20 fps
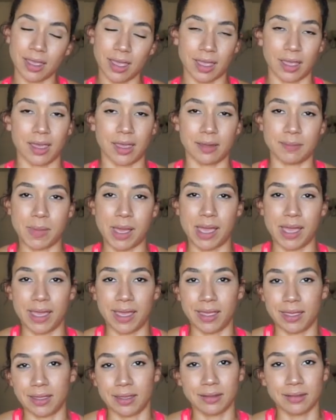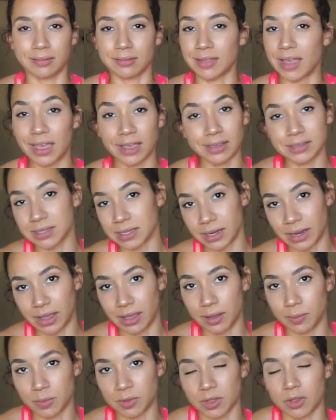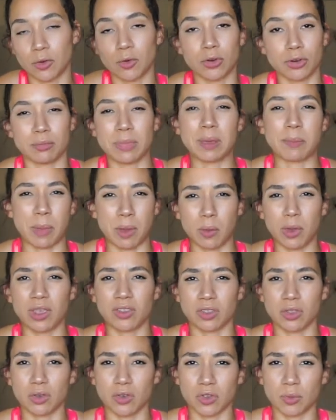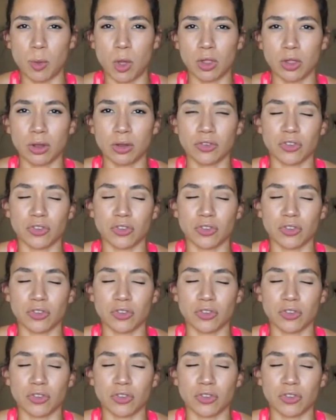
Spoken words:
and my legs and hips in order to make my waist look smaller.